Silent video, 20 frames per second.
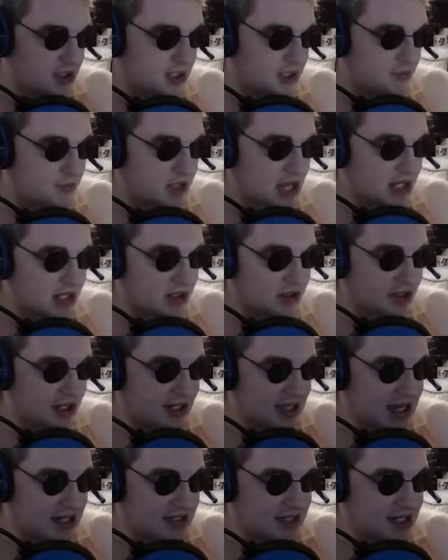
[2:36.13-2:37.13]
block it like
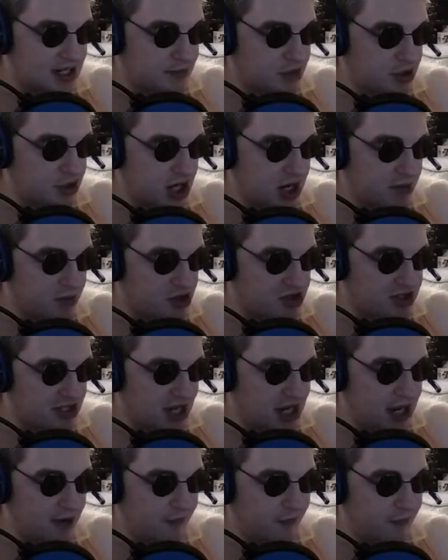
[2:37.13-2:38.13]
that to keep the jammer
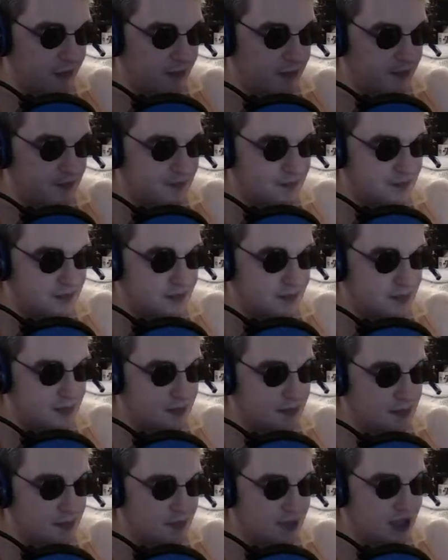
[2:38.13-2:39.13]
safe,
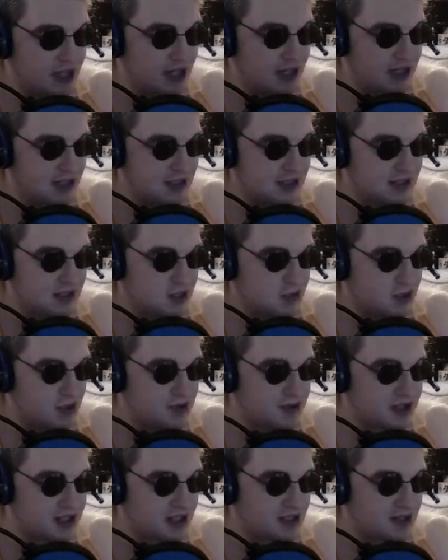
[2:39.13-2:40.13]
but you're
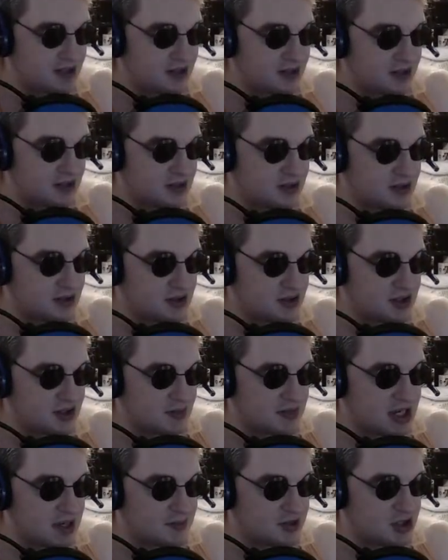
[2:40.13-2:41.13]
using
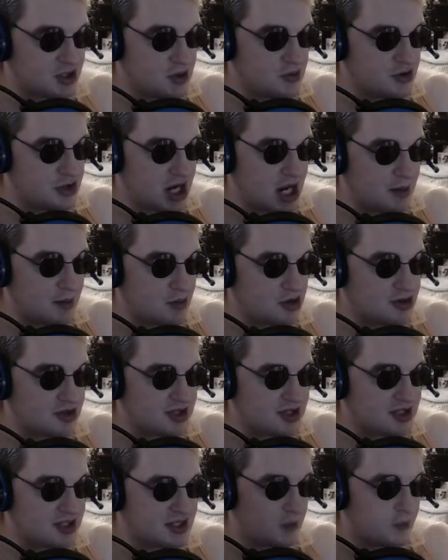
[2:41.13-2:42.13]
sometimes two
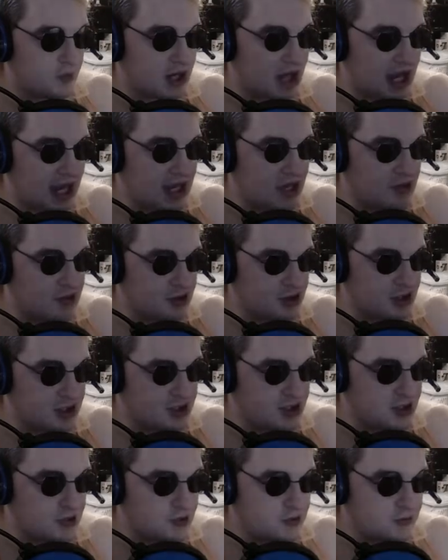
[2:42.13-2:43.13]
jammers. What I usually
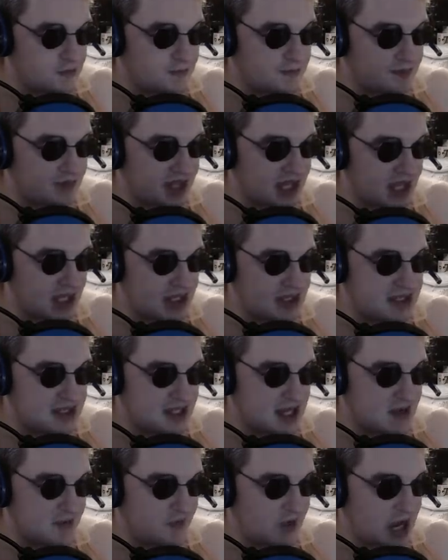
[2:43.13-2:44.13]
do is
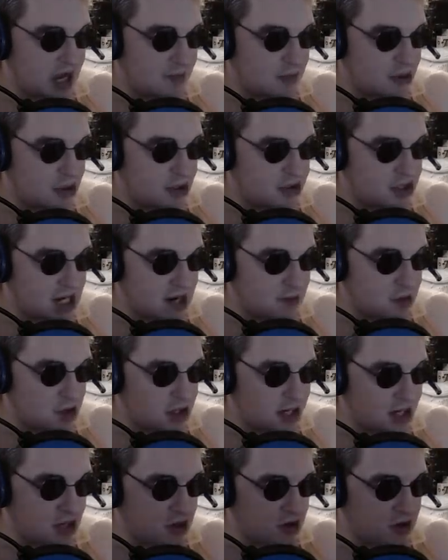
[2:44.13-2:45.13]
if I put a jammer
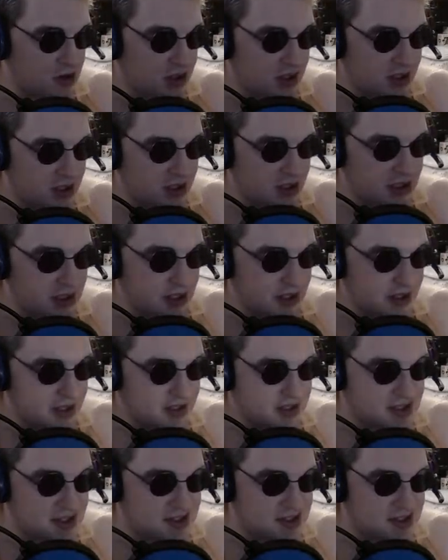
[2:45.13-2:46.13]
here,
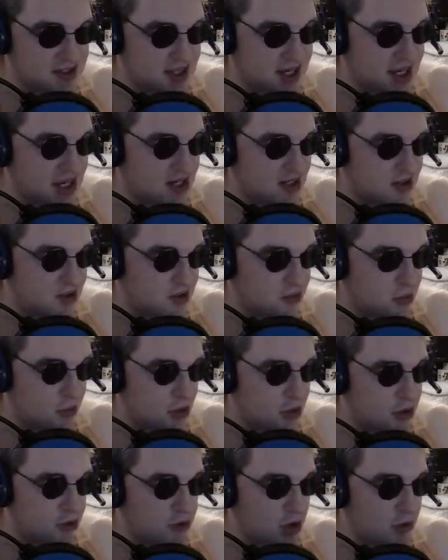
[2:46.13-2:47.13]
this is the
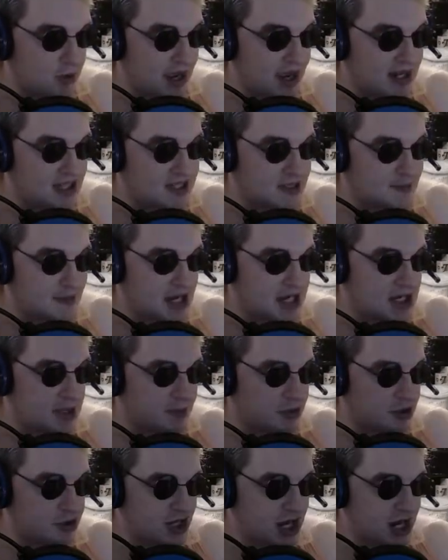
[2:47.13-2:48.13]
quote-unquote
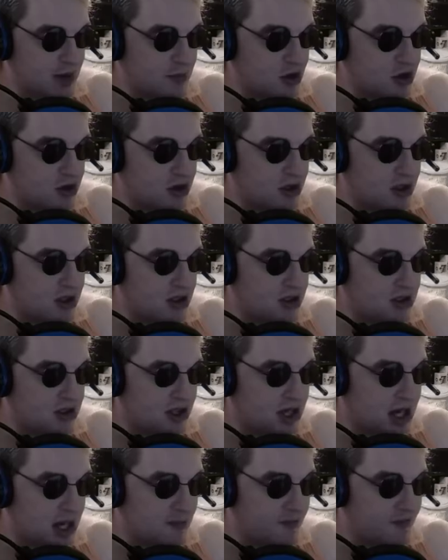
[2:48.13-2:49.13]
expendable jammer.
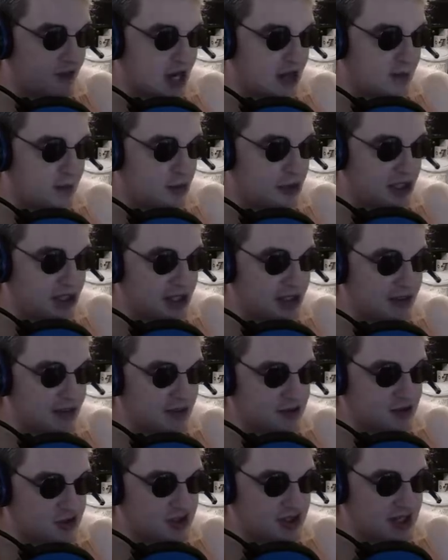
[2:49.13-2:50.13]
I'm fine putting it
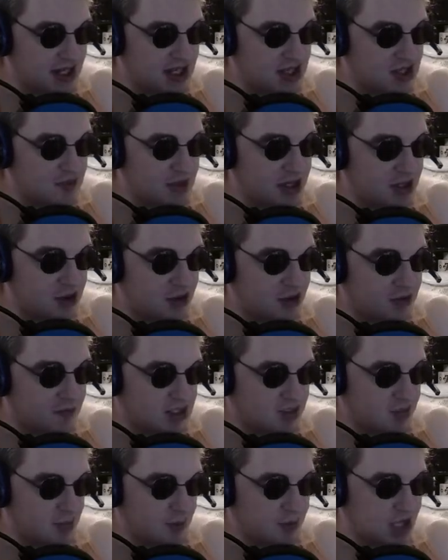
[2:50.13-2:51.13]
just in the middle,
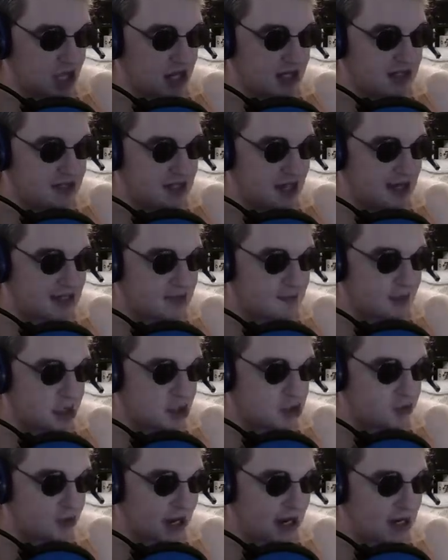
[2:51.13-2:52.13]
so it blocks as
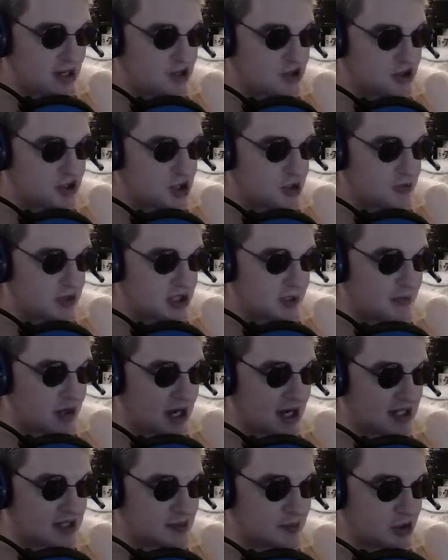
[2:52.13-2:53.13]
much range as humanly
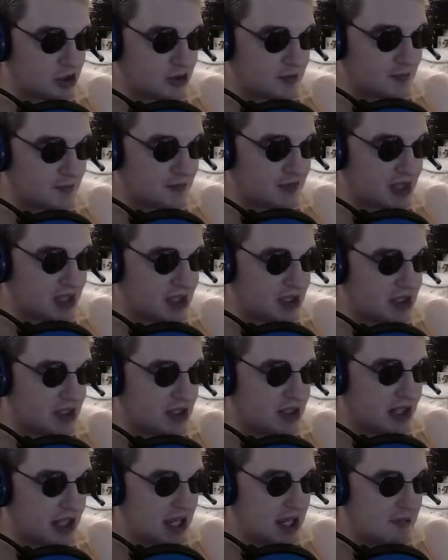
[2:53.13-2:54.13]
possible.
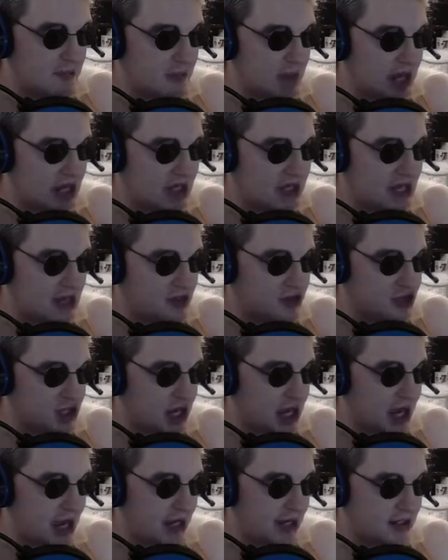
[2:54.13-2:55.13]
It might get
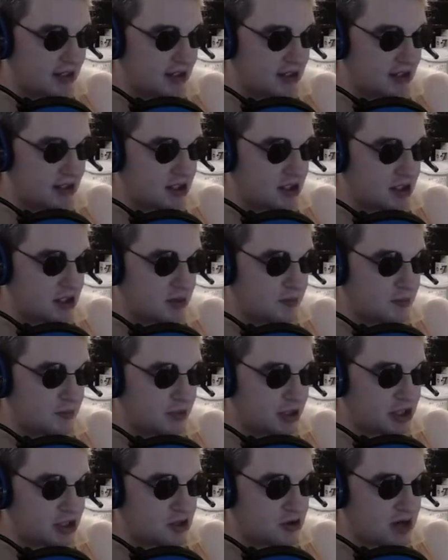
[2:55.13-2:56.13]
shot,
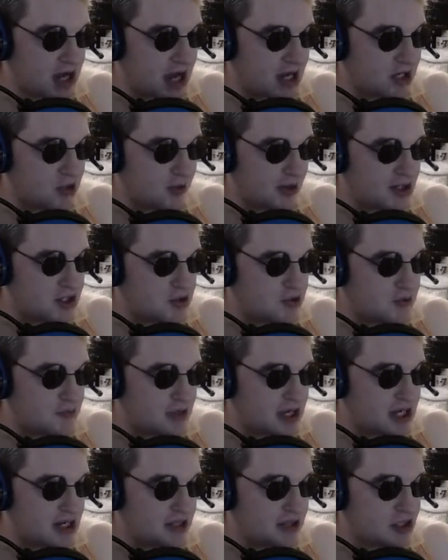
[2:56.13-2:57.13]
but they're not going to
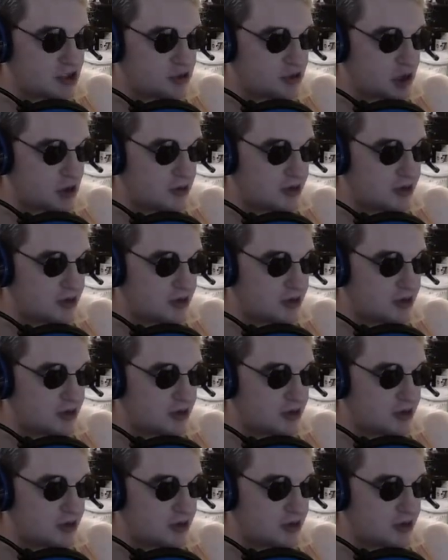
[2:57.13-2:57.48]
immediately drone